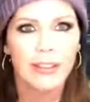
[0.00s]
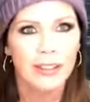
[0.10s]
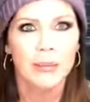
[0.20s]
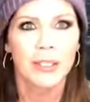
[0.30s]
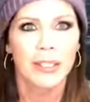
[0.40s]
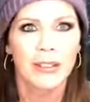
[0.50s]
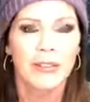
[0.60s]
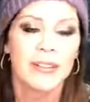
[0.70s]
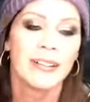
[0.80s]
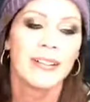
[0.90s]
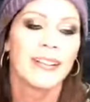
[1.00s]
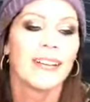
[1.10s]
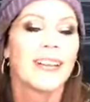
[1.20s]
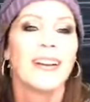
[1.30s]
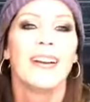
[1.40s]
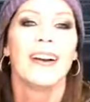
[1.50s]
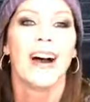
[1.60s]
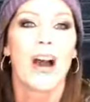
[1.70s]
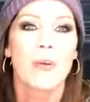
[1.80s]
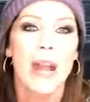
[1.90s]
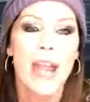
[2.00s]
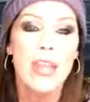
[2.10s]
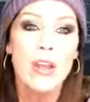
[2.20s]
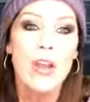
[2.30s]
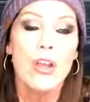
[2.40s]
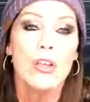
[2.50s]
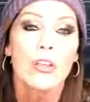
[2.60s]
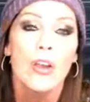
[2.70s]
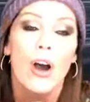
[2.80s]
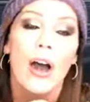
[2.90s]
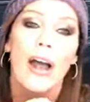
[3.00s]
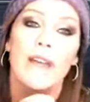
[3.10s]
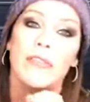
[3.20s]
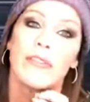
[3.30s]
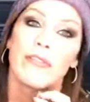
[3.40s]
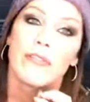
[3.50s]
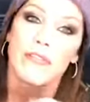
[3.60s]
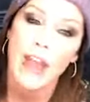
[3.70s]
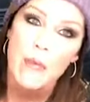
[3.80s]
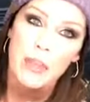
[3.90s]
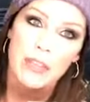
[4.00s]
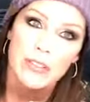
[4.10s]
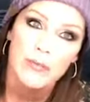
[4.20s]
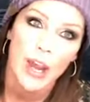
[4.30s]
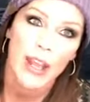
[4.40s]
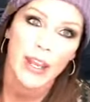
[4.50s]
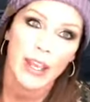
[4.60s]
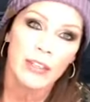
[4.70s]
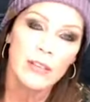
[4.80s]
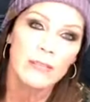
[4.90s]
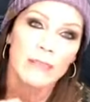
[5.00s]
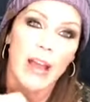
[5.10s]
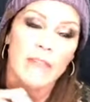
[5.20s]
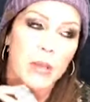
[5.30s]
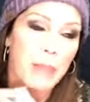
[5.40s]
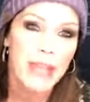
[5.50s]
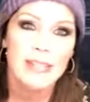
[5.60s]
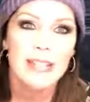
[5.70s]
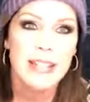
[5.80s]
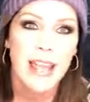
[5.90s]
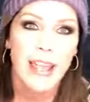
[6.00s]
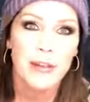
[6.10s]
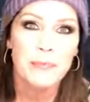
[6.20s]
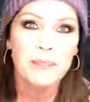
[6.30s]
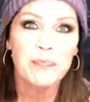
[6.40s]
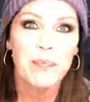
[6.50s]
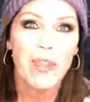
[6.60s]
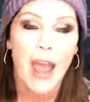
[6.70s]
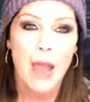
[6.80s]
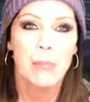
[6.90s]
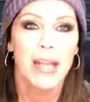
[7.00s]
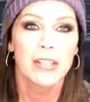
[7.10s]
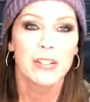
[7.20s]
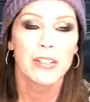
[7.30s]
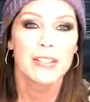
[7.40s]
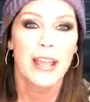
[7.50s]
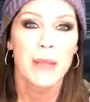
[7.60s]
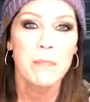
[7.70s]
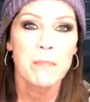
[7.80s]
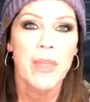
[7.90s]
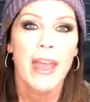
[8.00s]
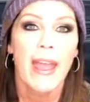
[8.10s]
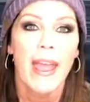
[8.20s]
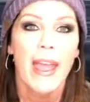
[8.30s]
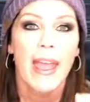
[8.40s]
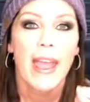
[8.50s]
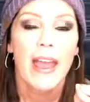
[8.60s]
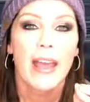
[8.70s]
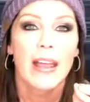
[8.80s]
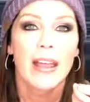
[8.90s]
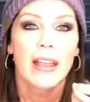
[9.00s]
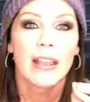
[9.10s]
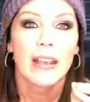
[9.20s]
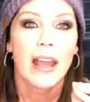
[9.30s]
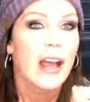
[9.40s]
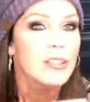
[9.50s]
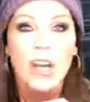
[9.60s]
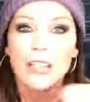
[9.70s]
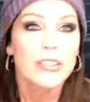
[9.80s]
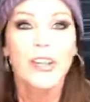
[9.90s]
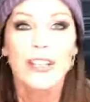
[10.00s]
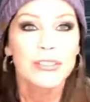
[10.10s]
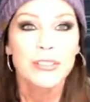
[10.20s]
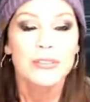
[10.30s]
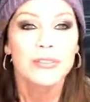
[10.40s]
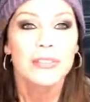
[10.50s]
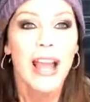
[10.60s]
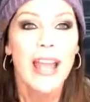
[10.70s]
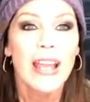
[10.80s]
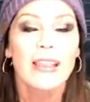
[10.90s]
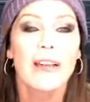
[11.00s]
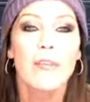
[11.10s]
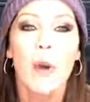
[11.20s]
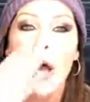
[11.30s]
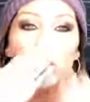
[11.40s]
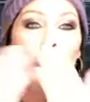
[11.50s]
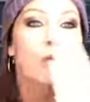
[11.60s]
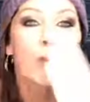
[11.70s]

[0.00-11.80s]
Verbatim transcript: Come on now. All right, y'all have a fabulous Friday. Have an amazing day. I plan to do the same, and I'll talk to you guys soon, okay? Love you all.